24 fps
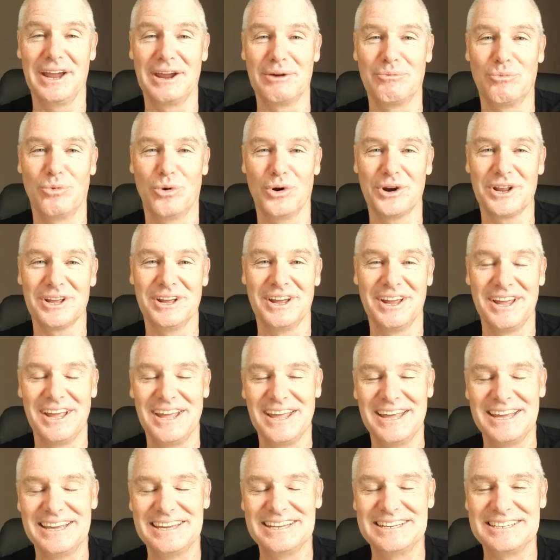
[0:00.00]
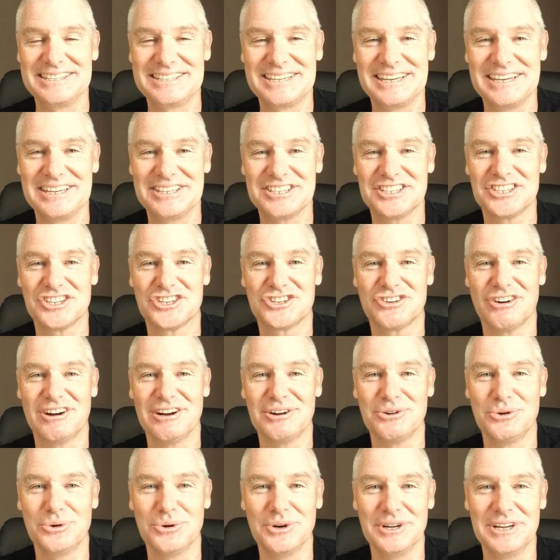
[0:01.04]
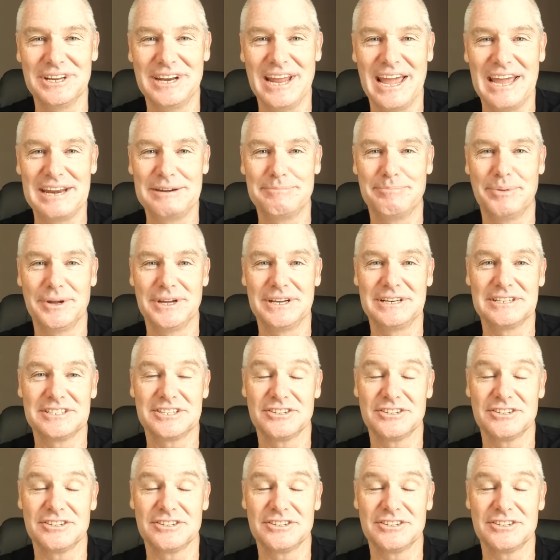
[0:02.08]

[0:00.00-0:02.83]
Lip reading: and what an intense struggle it had been.